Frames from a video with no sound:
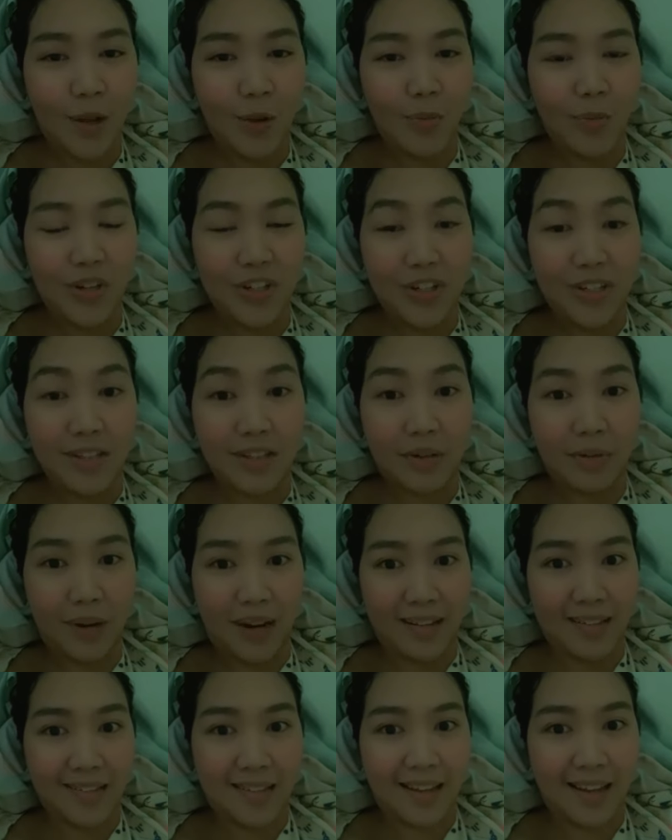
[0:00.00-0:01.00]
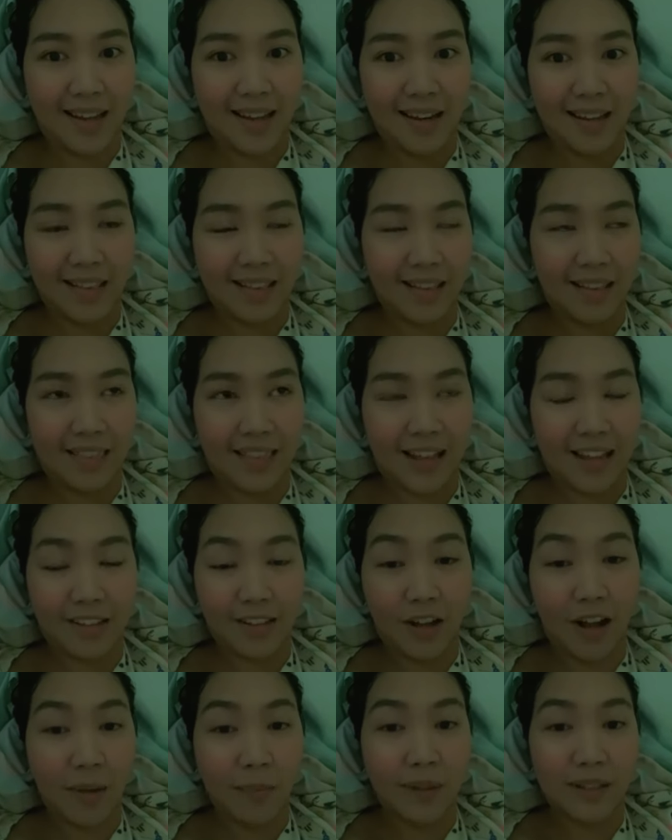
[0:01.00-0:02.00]
Which is crazy. And
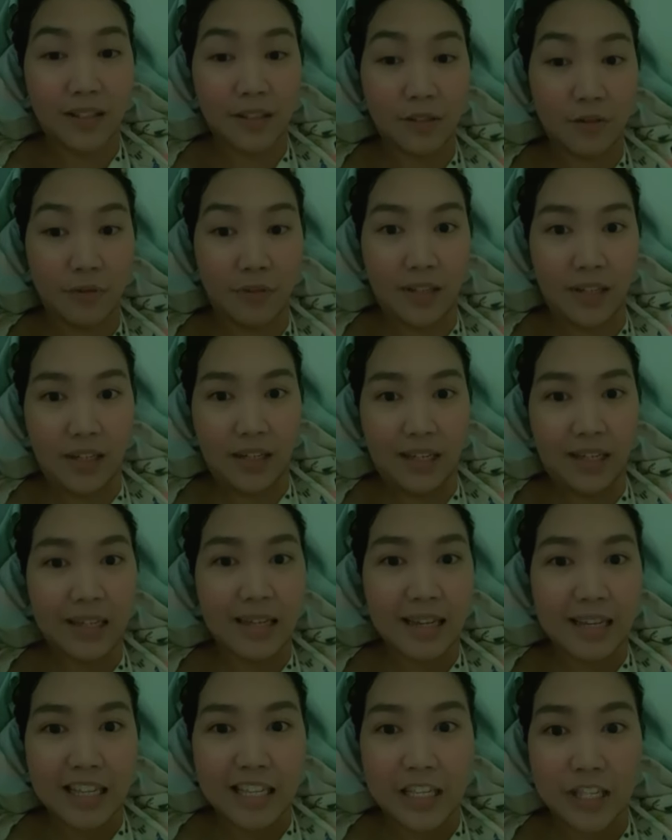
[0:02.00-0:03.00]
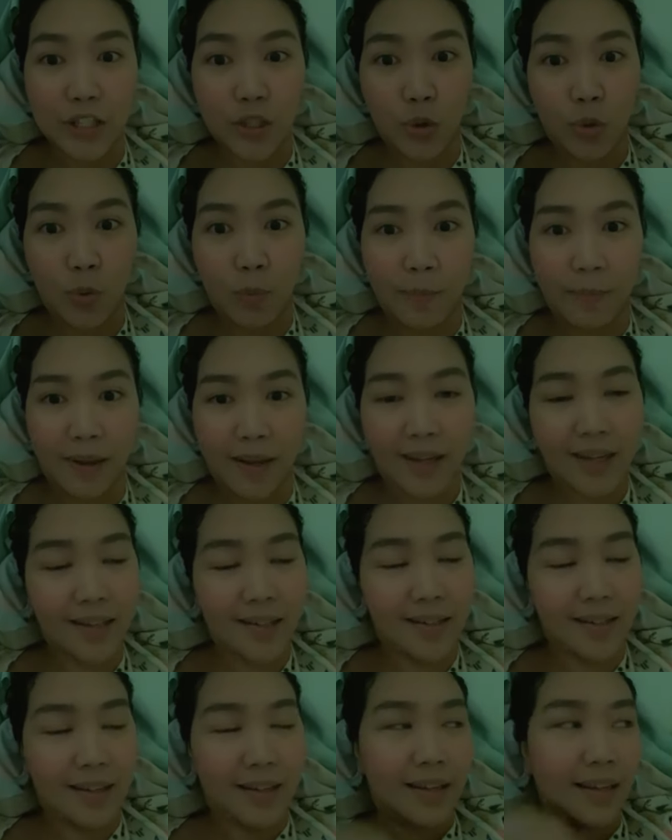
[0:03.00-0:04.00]
that comment is really stupid.
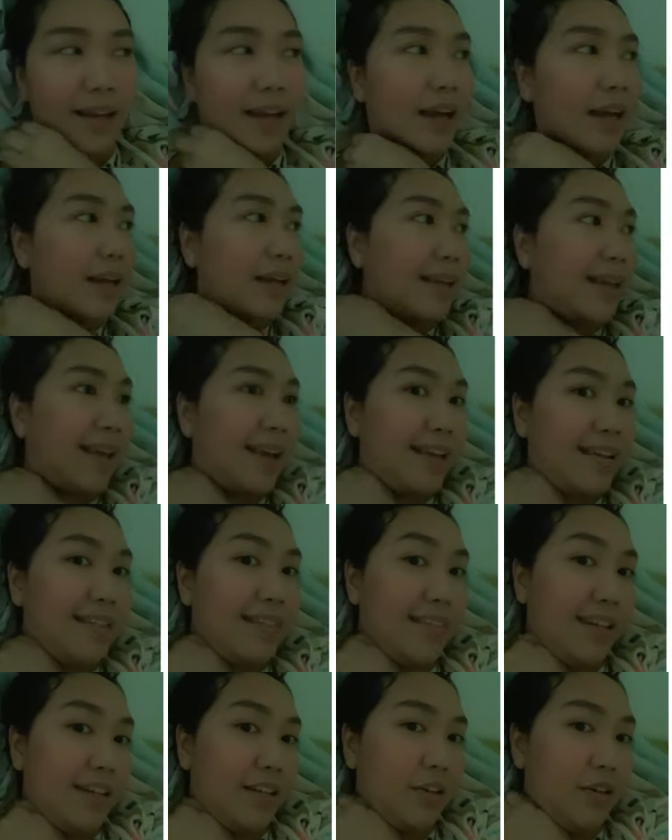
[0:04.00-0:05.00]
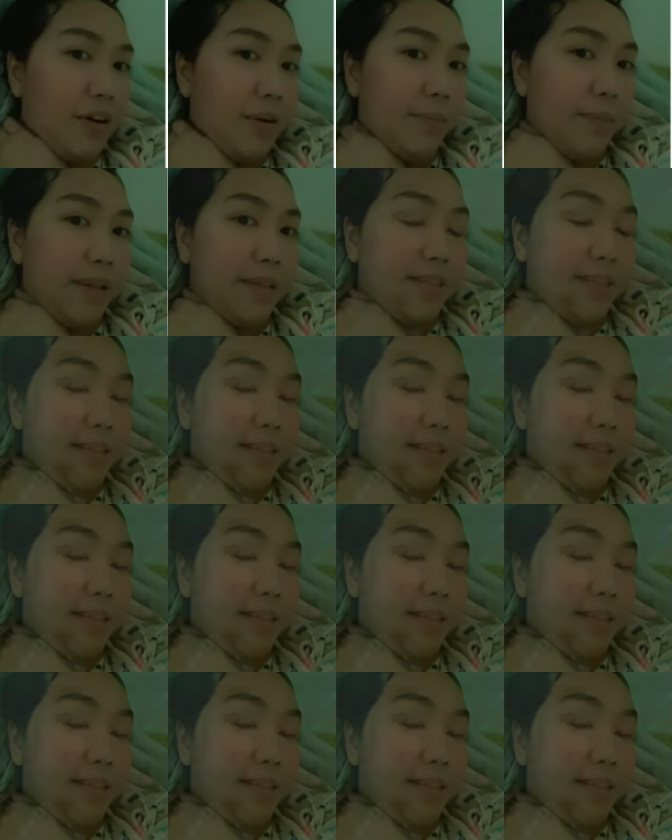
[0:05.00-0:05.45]
I hate that comment.